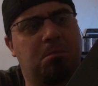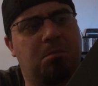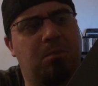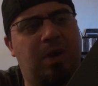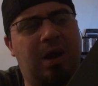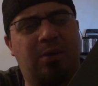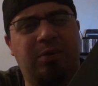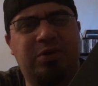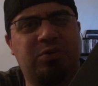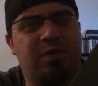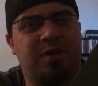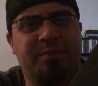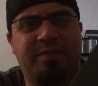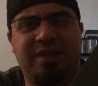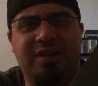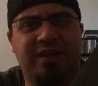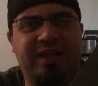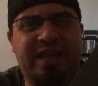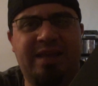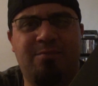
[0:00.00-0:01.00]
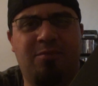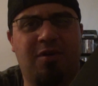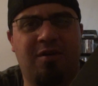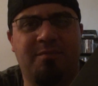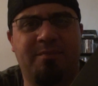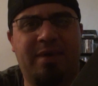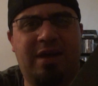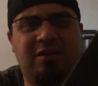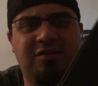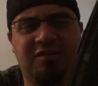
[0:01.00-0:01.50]
why would you want to put a keyboard
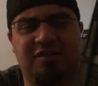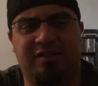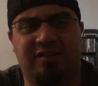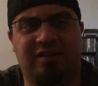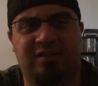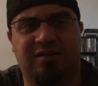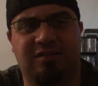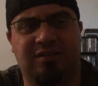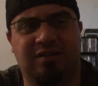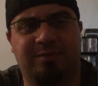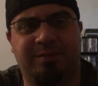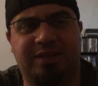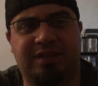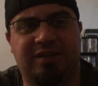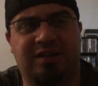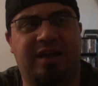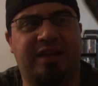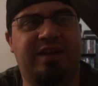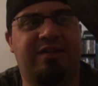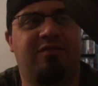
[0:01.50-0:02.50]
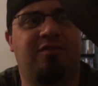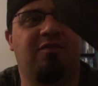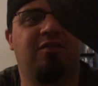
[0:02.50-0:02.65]
and mouse in there I mean I never